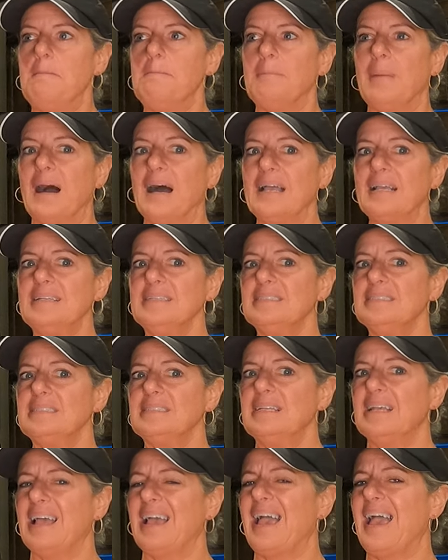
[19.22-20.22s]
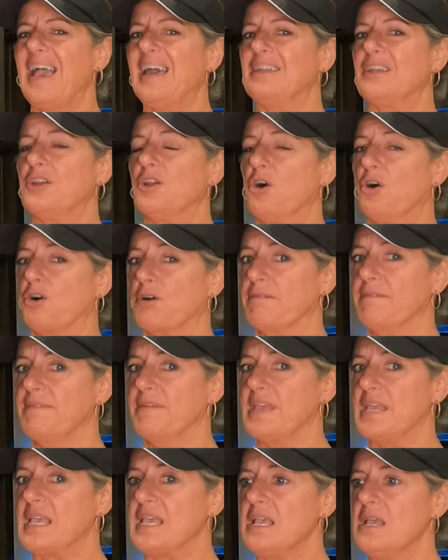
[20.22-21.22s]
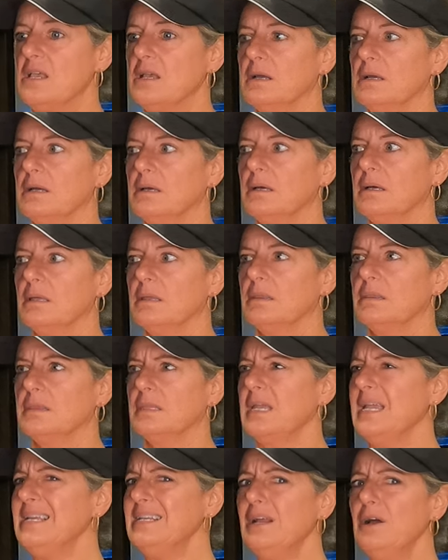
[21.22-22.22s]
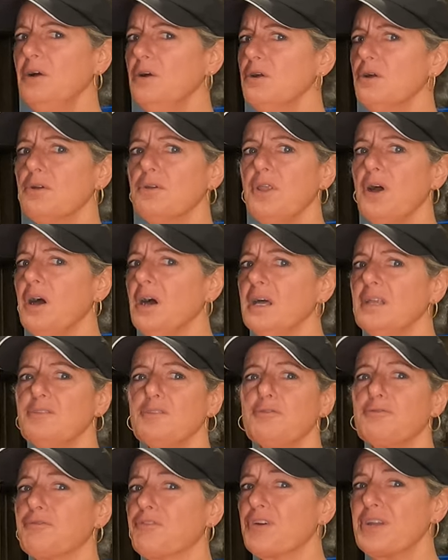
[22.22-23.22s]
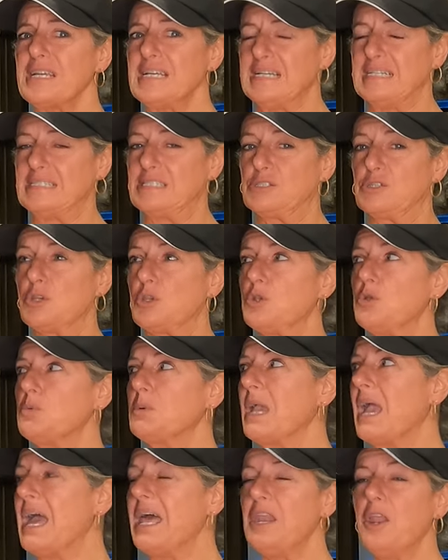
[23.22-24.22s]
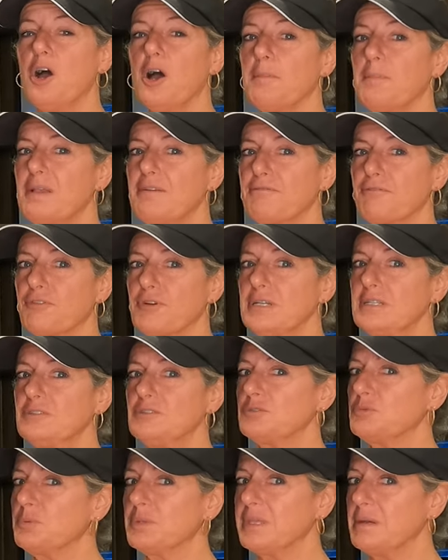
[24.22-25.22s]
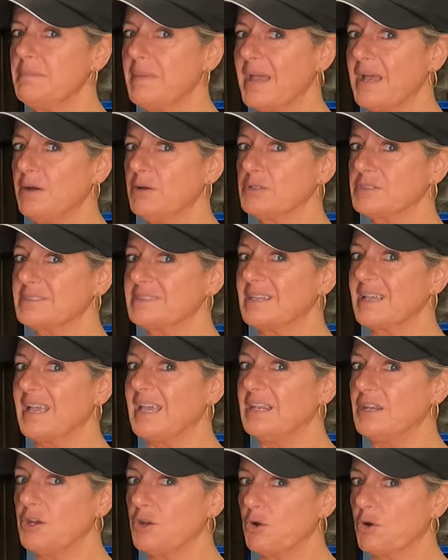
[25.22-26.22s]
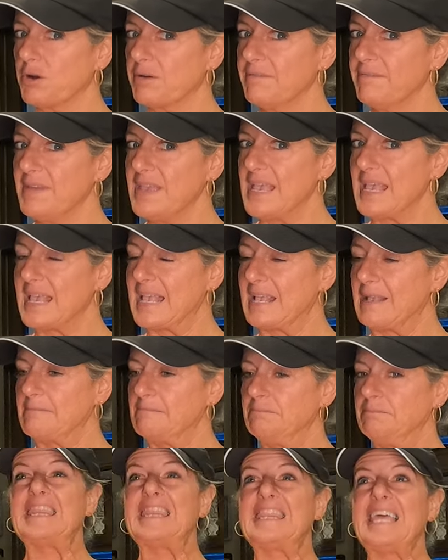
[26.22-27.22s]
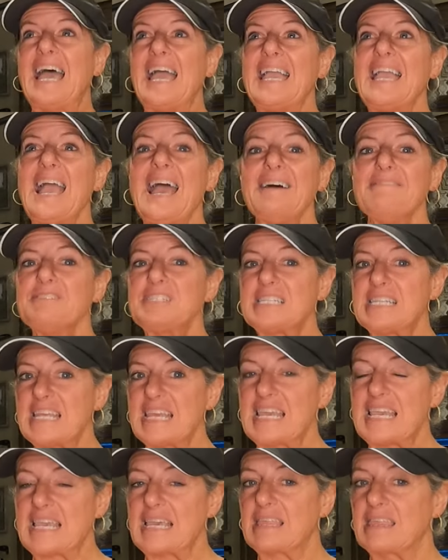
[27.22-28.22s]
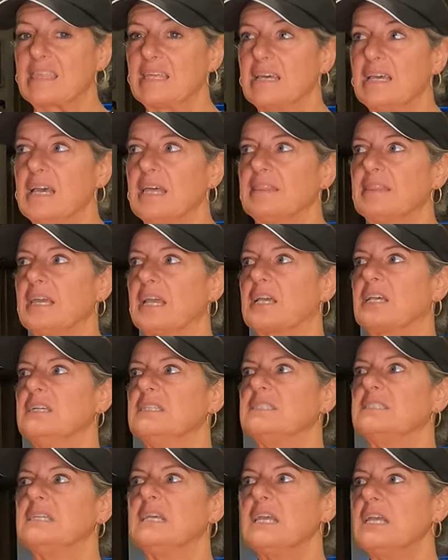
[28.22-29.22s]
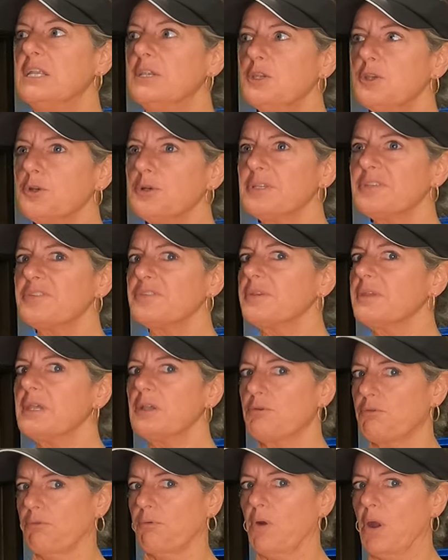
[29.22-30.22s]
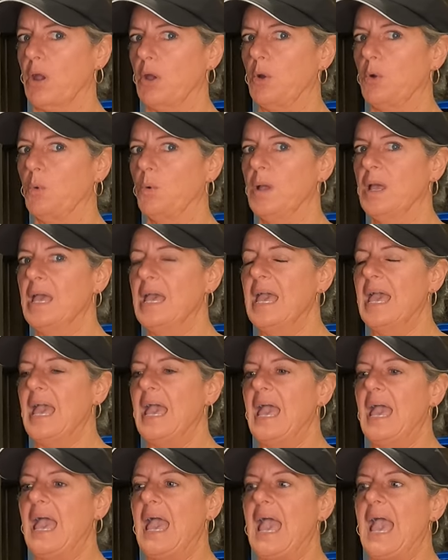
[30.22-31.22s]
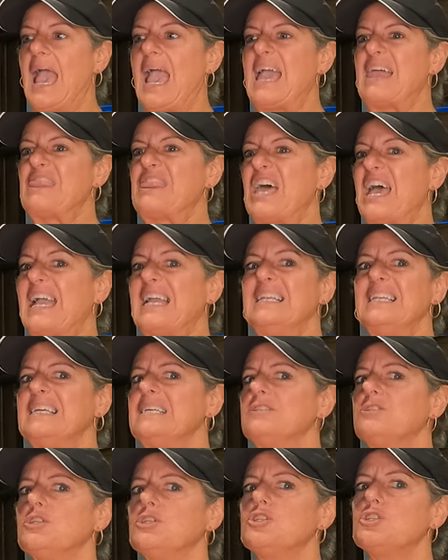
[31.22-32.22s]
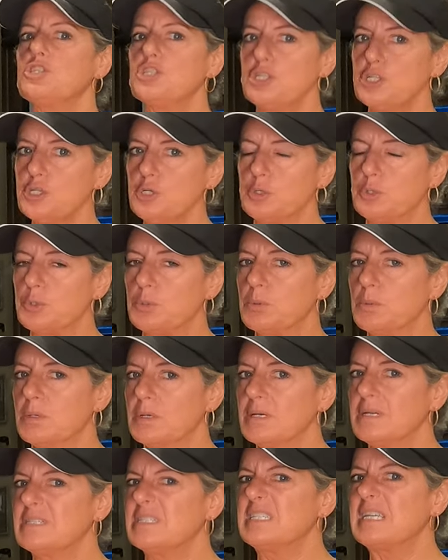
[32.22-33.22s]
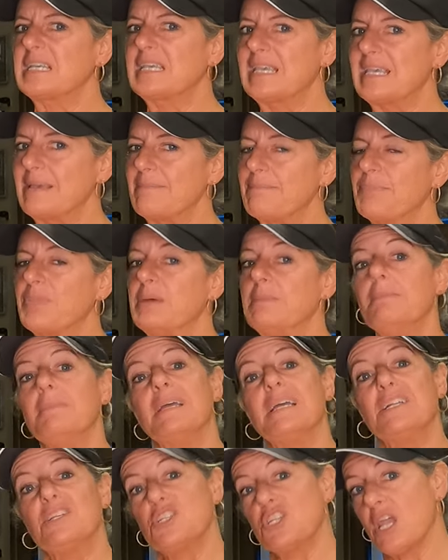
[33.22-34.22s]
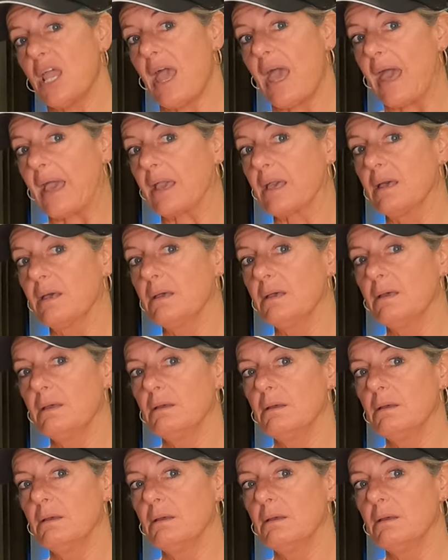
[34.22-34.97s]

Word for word: Mice in an RV, they are not friends. You cannot be friends with a mouse in an RV. They have teeth that continuously grow and they need to chew to keep them in check.